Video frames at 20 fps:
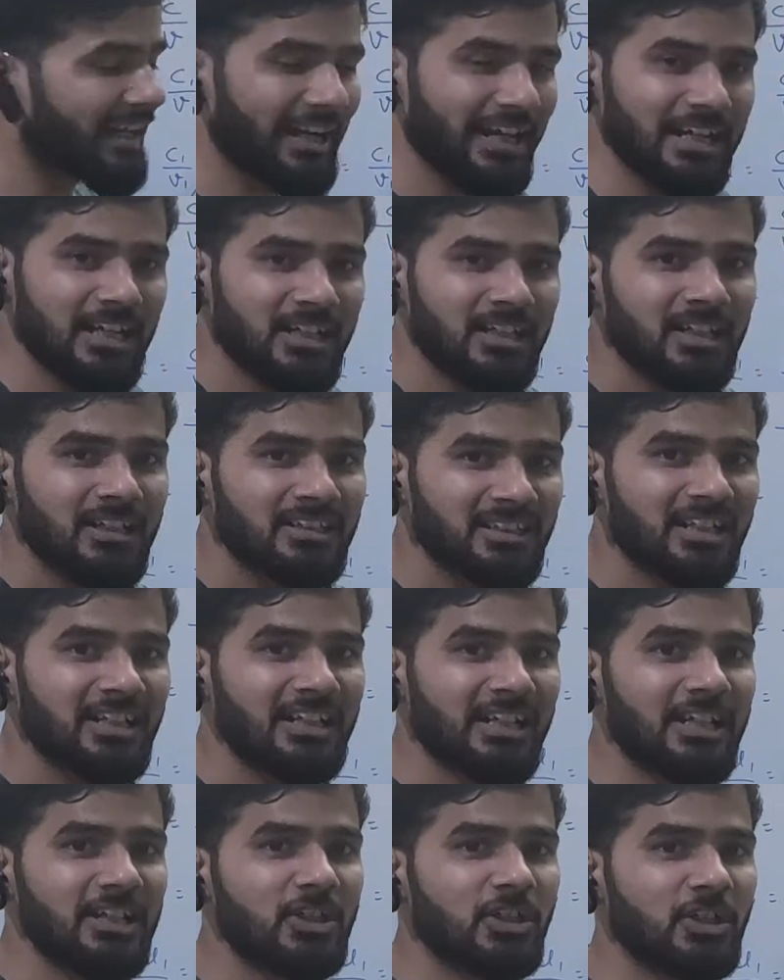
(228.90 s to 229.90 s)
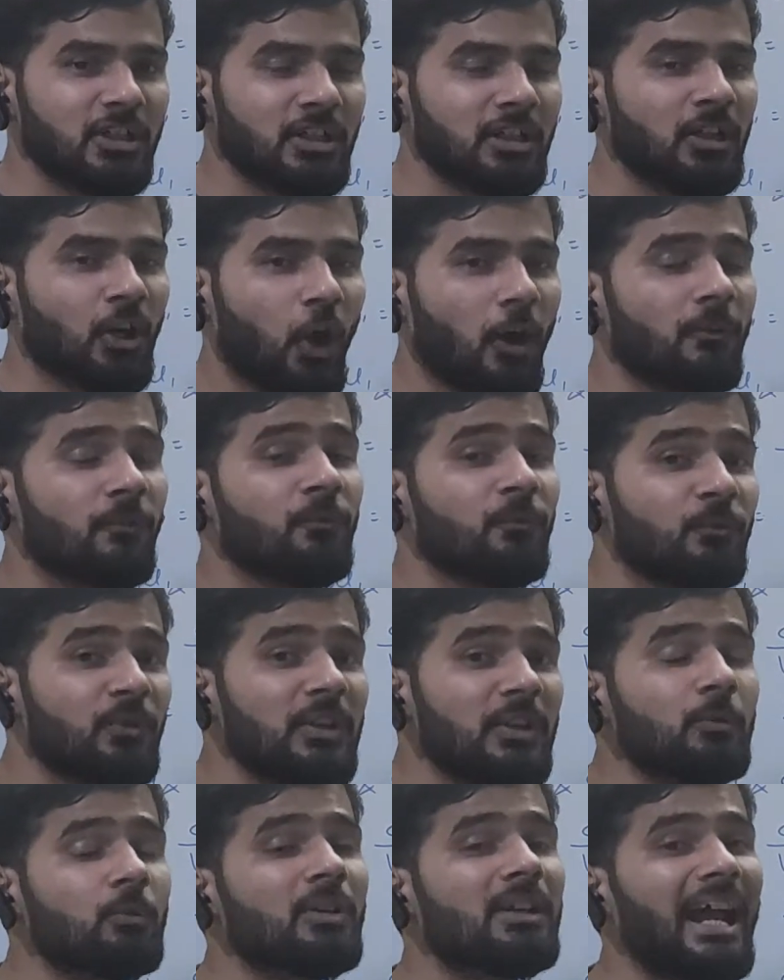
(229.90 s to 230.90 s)
write the relation of
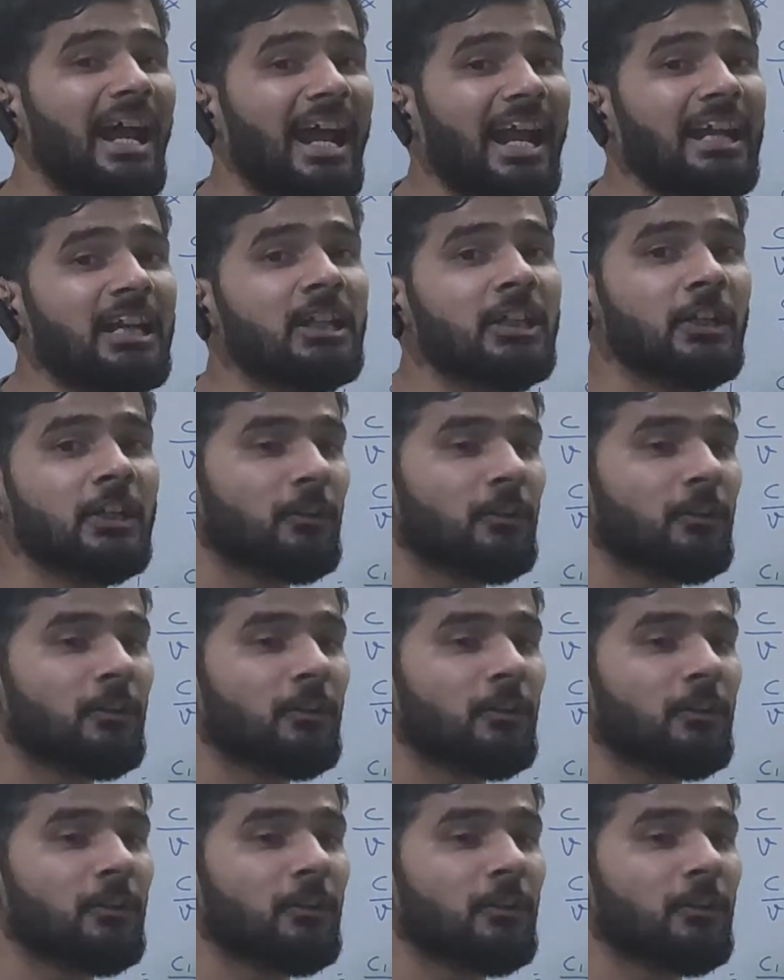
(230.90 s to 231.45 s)
v1 and